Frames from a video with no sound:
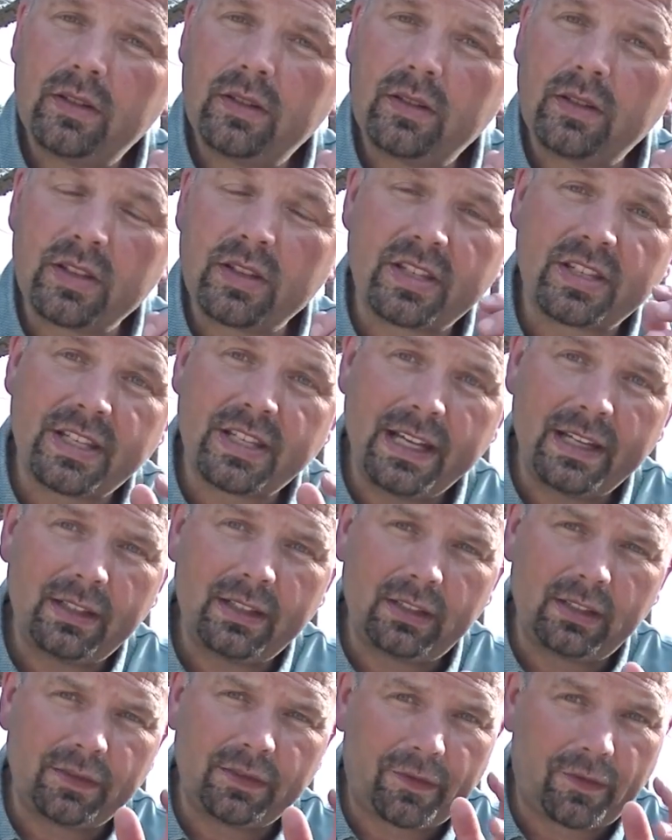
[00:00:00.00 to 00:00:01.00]
There's
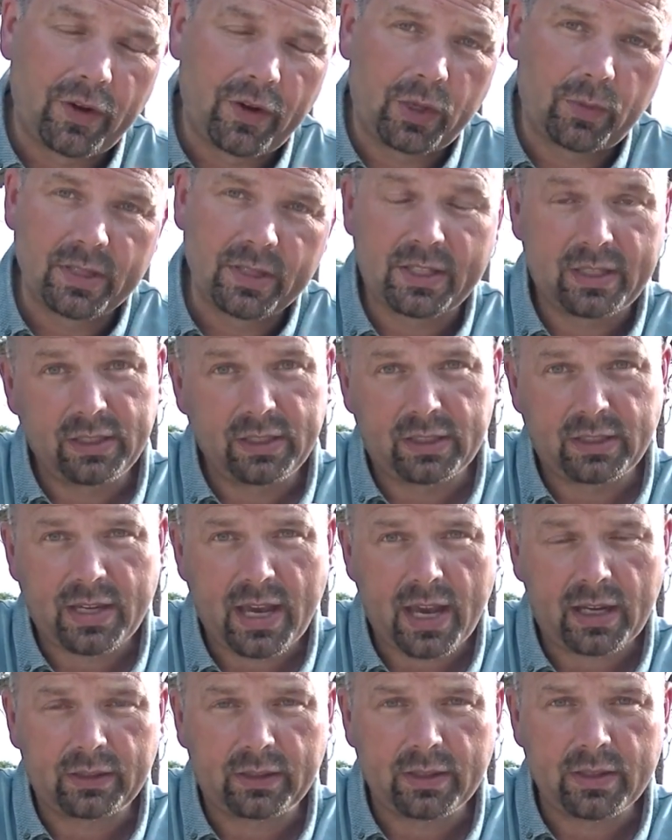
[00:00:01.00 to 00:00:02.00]
single frequency
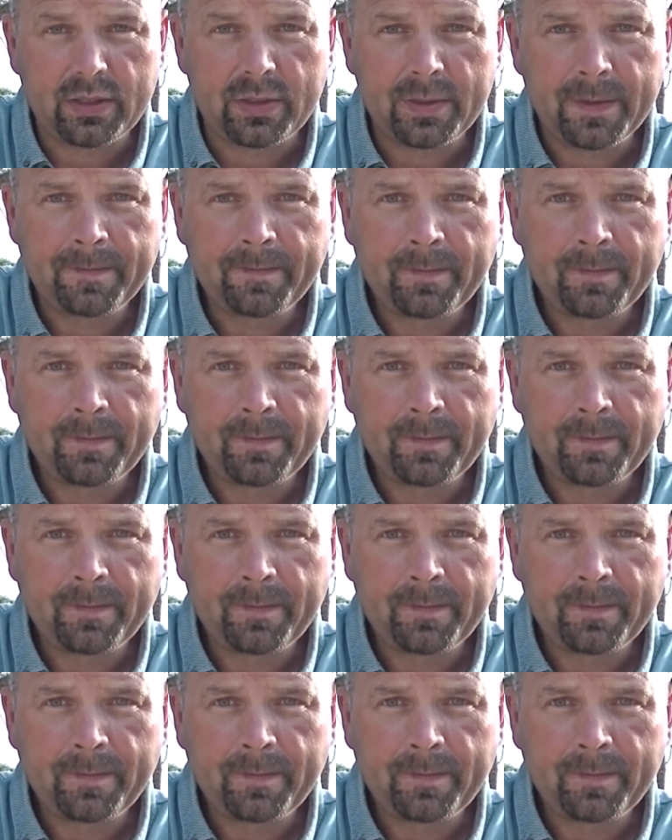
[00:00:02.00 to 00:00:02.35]
detectors,